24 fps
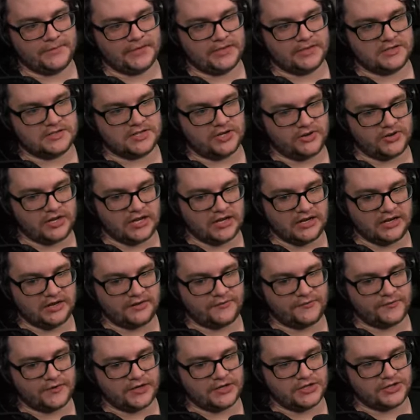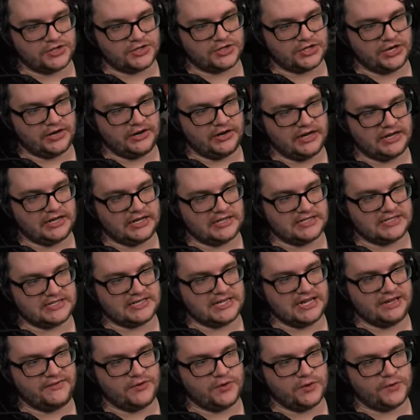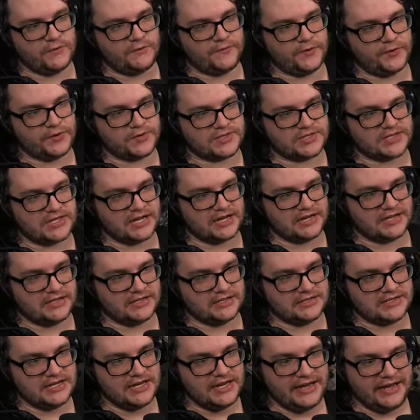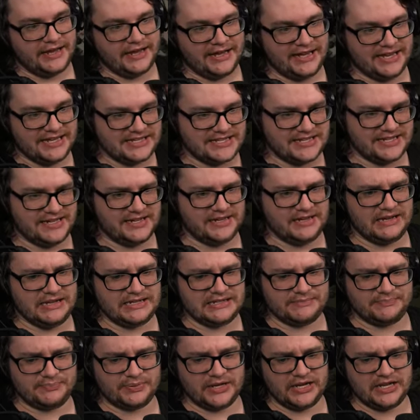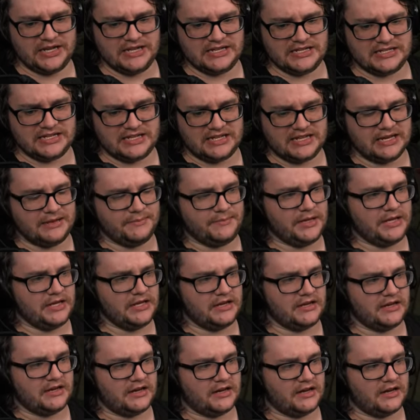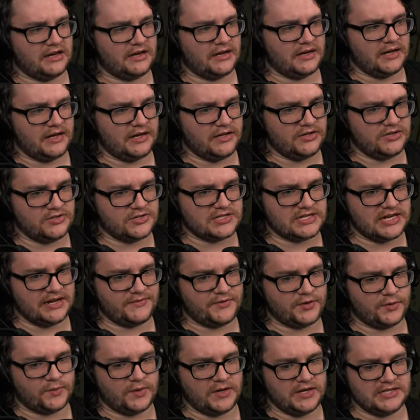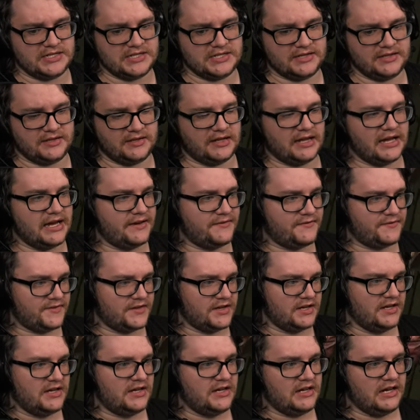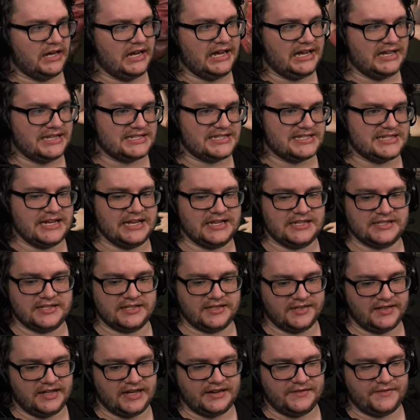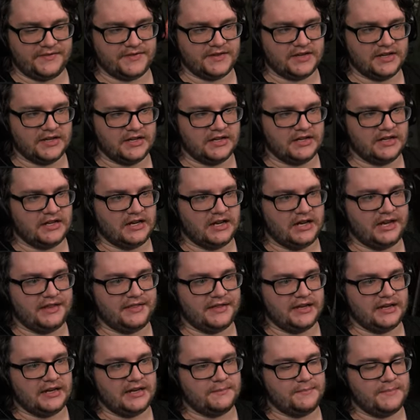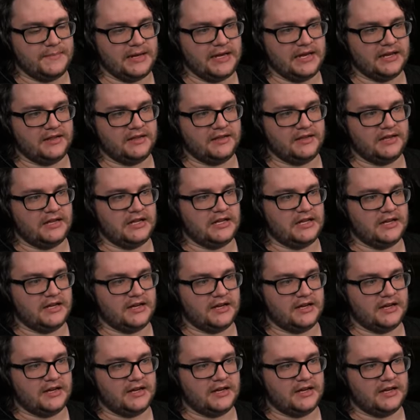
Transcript: So getting in front of Sherry can save you a few seconds. It's a it's a pretty easy gimme. Uh, you just have to run to the left and stay to the left, and then immediately